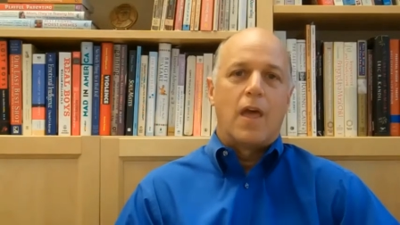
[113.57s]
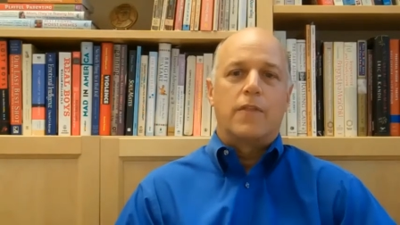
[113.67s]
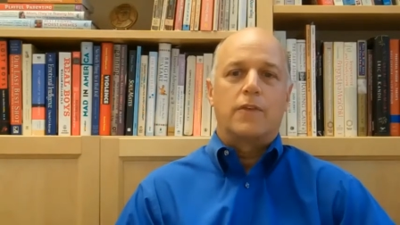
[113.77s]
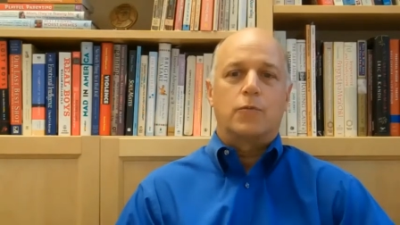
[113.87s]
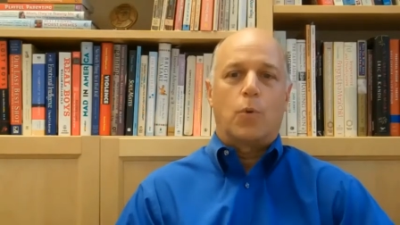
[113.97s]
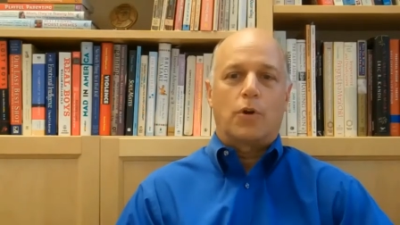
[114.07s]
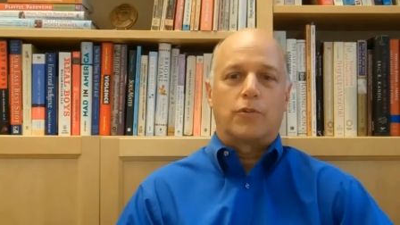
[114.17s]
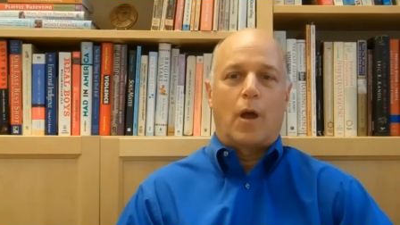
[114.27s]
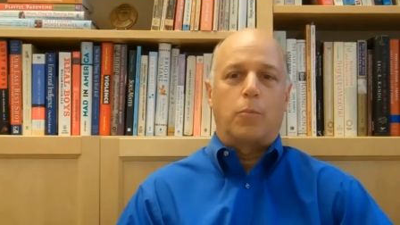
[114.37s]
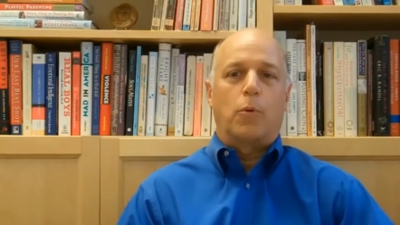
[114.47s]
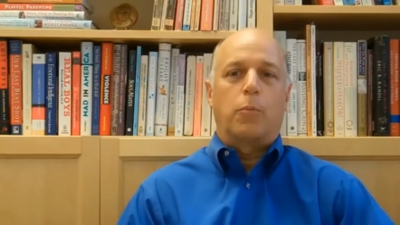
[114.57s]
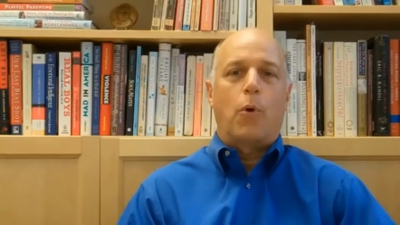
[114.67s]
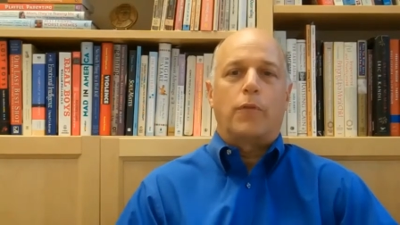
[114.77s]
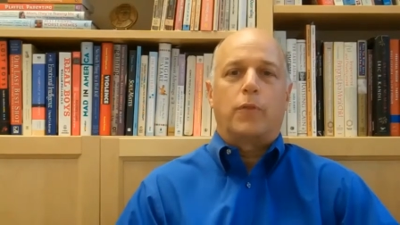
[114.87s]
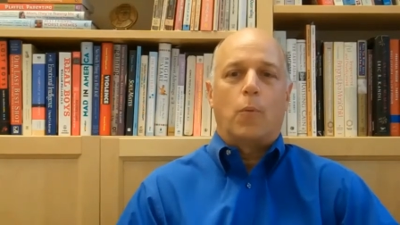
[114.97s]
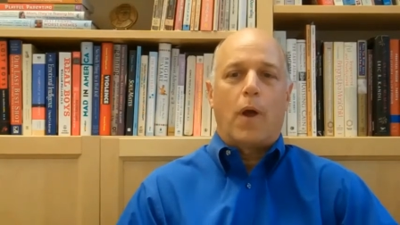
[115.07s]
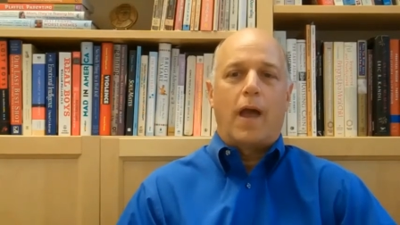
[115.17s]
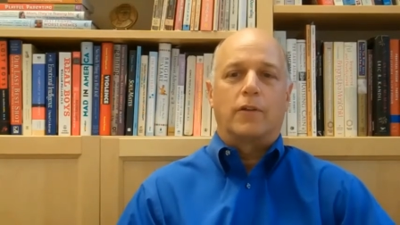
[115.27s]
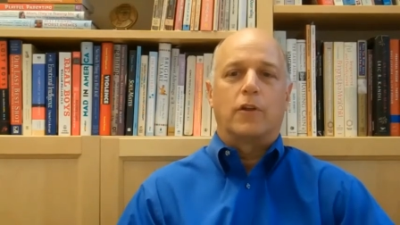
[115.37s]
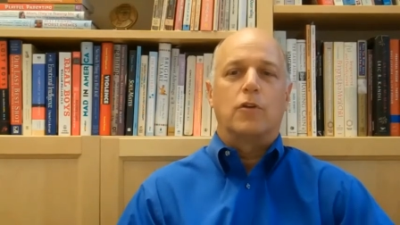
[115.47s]
This workshop will point the
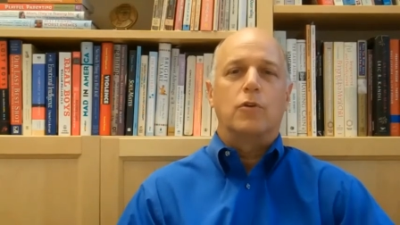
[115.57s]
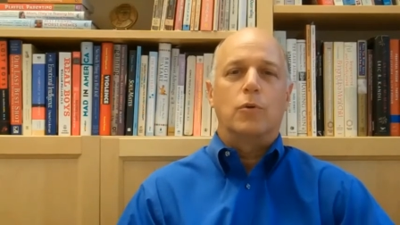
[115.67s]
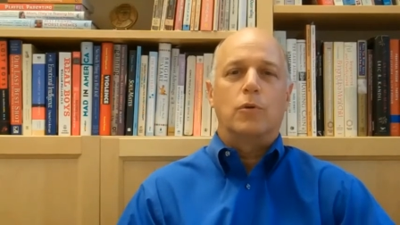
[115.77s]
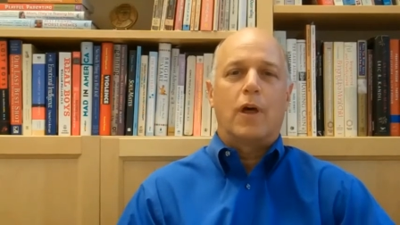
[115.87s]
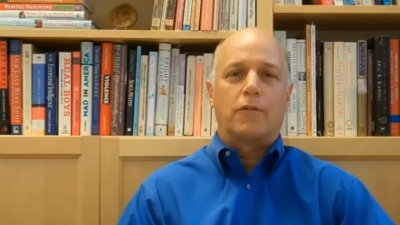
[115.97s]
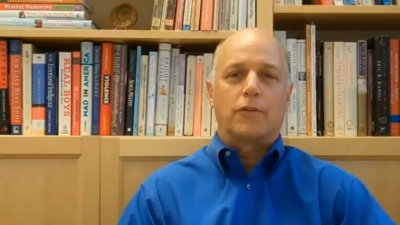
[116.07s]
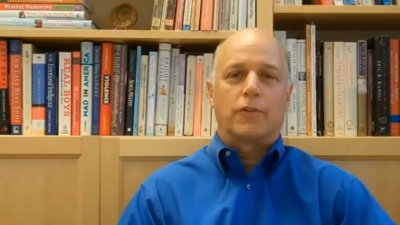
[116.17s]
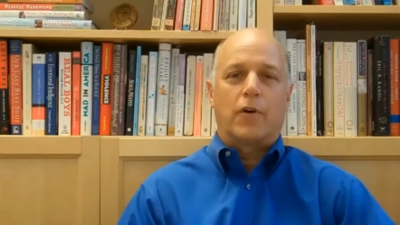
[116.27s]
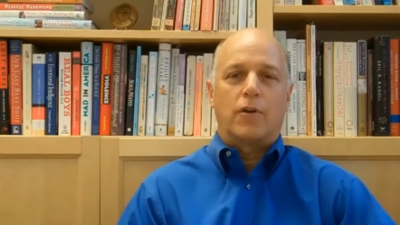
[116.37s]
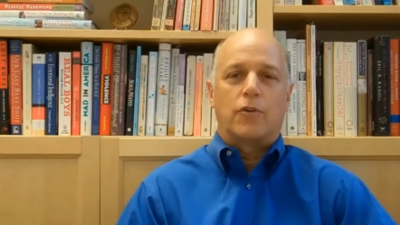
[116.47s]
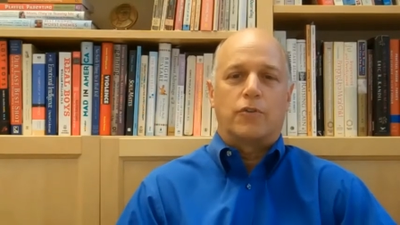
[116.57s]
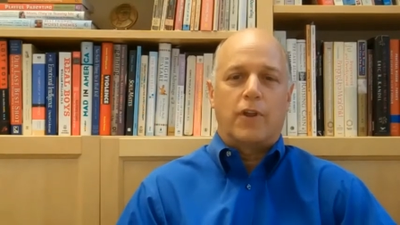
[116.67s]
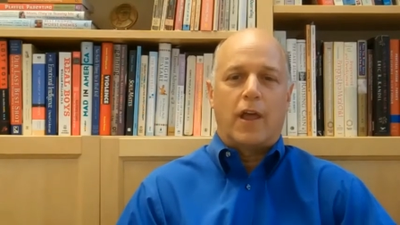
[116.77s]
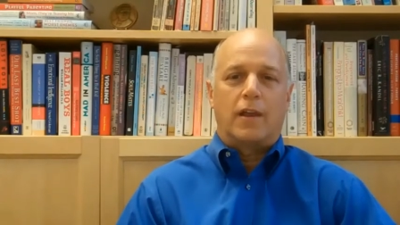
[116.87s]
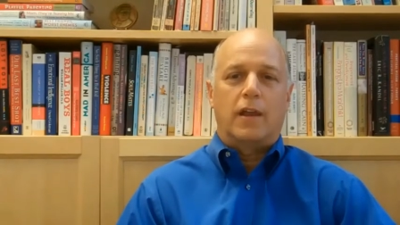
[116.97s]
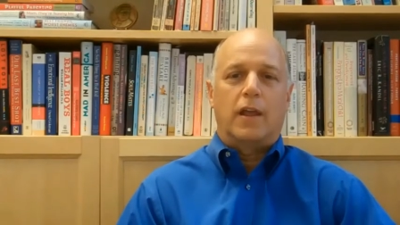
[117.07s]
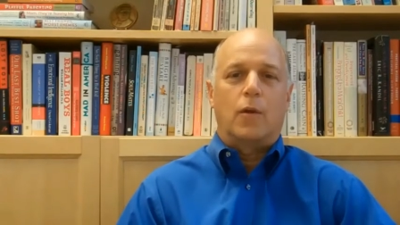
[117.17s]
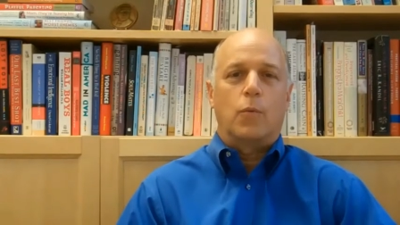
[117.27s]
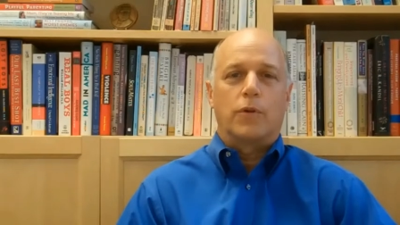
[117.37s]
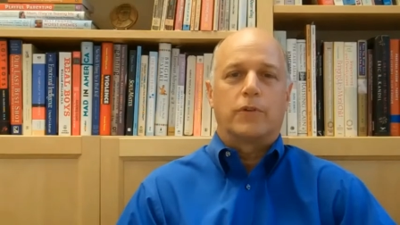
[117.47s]
way to new levels of understanding
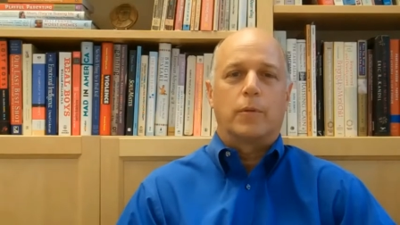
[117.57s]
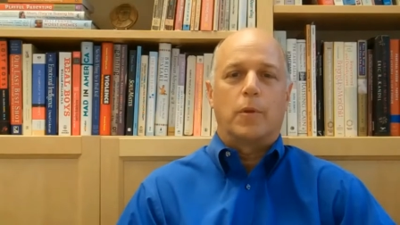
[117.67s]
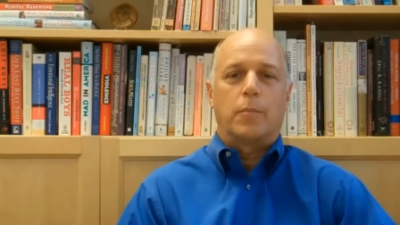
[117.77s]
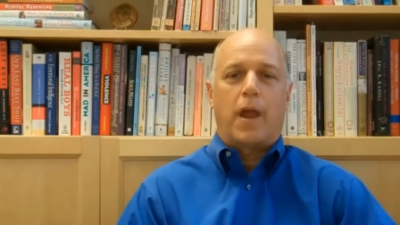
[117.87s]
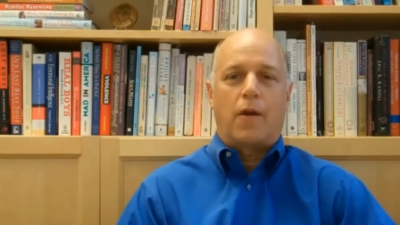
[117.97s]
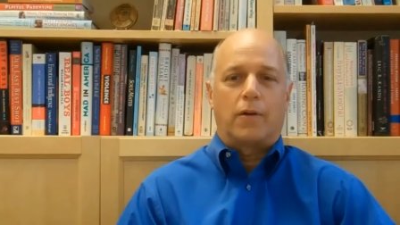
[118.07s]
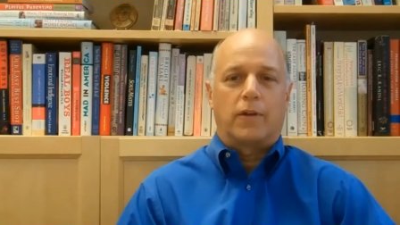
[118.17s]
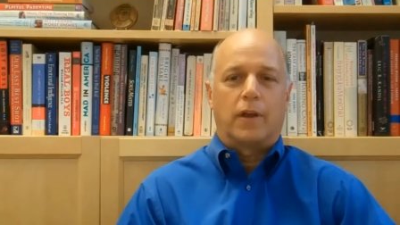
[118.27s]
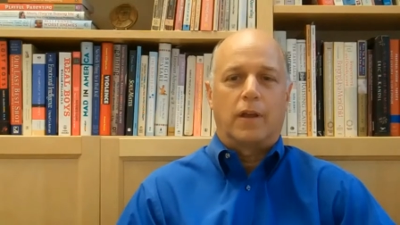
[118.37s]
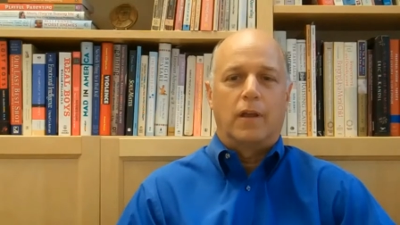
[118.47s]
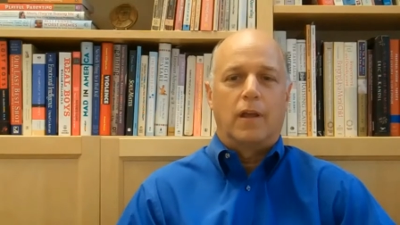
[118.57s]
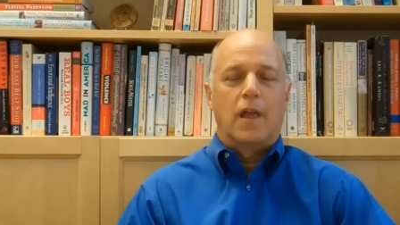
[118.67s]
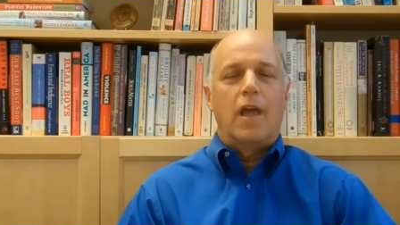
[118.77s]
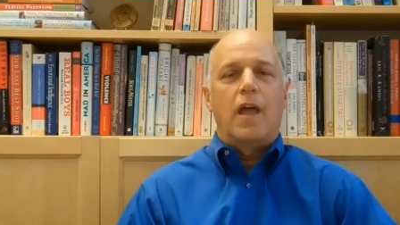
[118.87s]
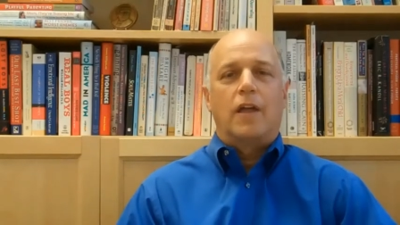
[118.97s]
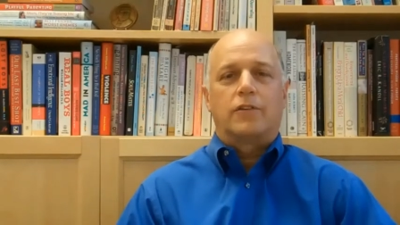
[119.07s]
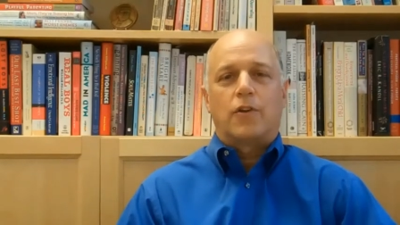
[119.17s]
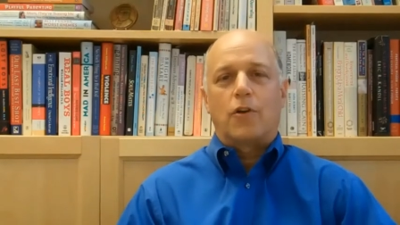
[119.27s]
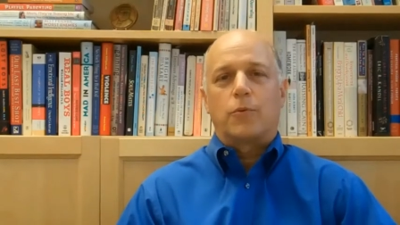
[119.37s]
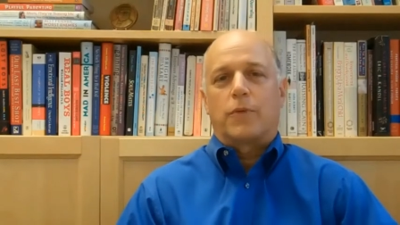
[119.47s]
and wisdom in parenting. It
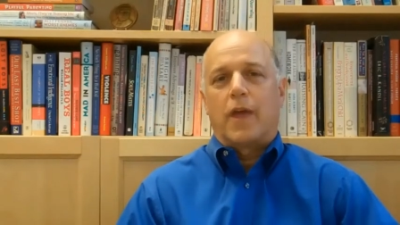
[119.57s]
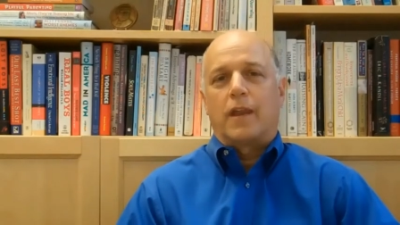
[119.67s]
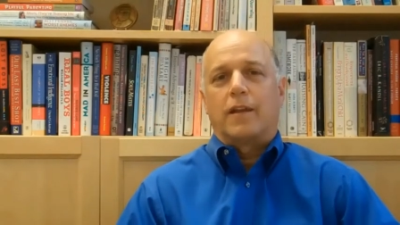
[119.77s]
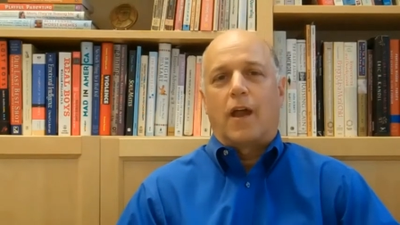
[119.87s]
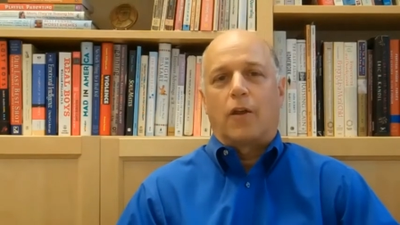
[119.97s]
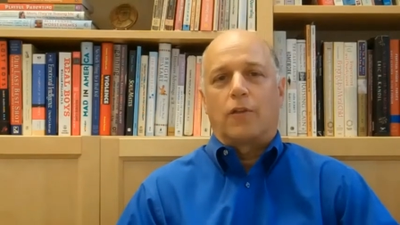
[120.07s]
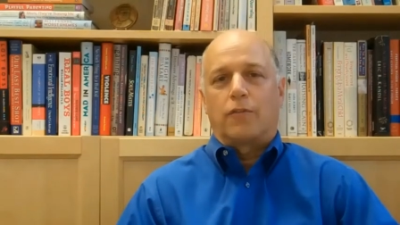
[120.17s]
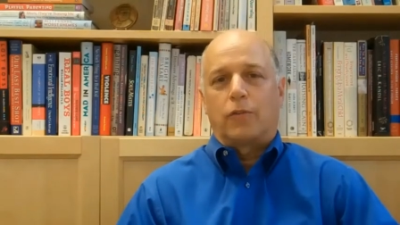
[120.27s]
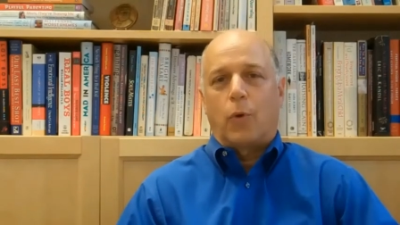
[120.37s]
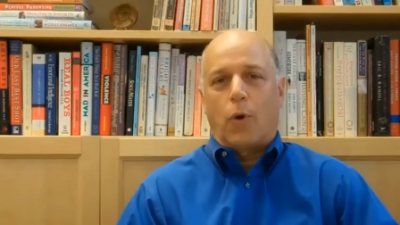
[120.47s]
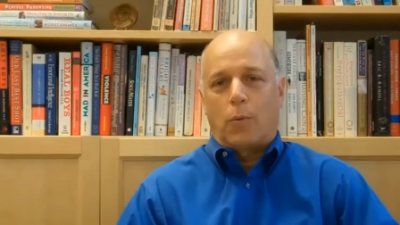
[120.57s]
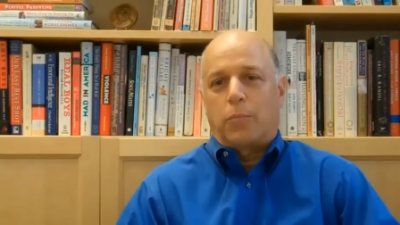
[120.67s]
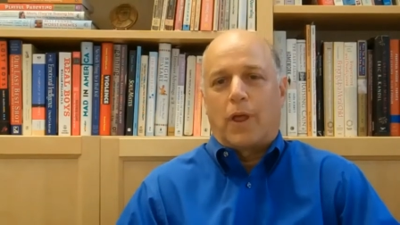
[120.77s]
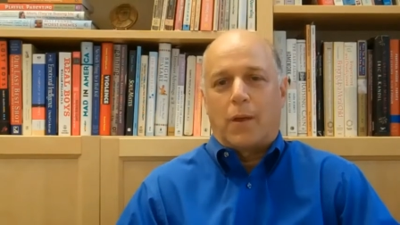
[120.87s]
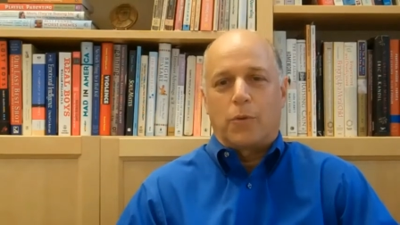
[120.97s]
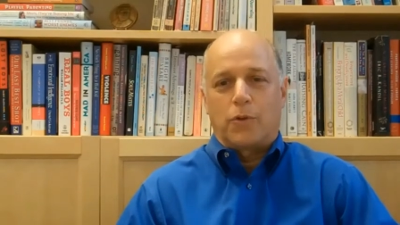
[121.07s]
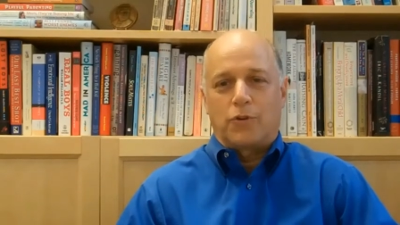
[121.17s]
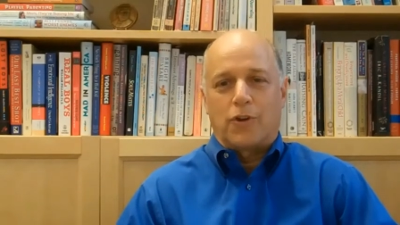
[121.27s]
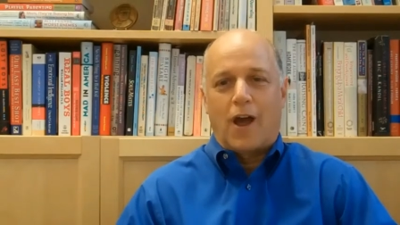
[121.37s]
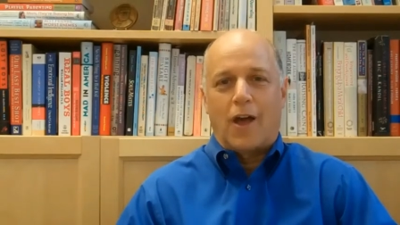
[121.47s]
starts with getting down on the floor and playing with your
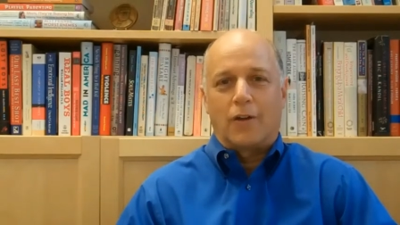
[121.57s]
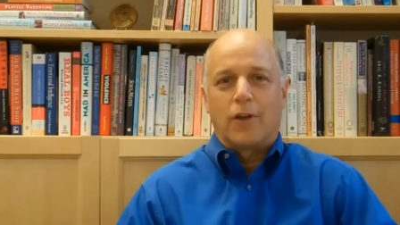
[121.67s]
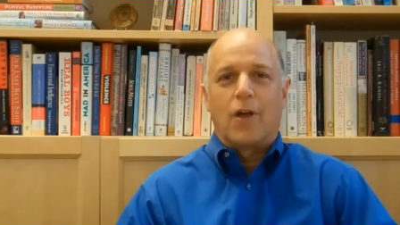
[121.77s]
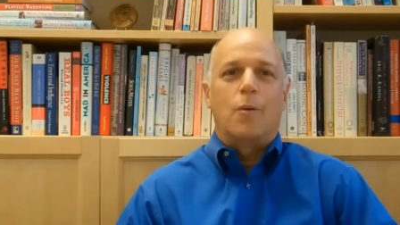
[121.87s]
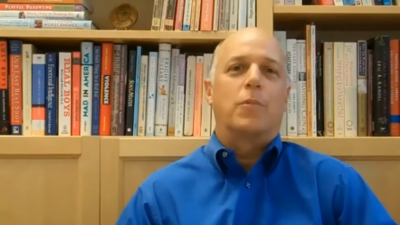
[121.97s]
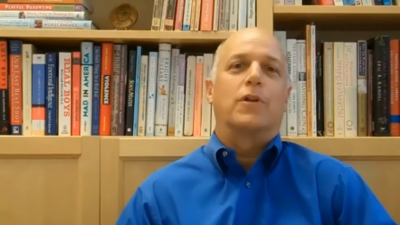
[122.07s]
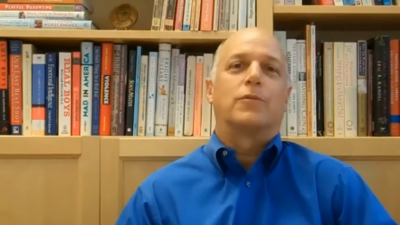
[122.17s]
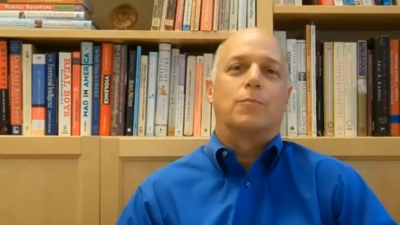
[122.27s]
child, but it's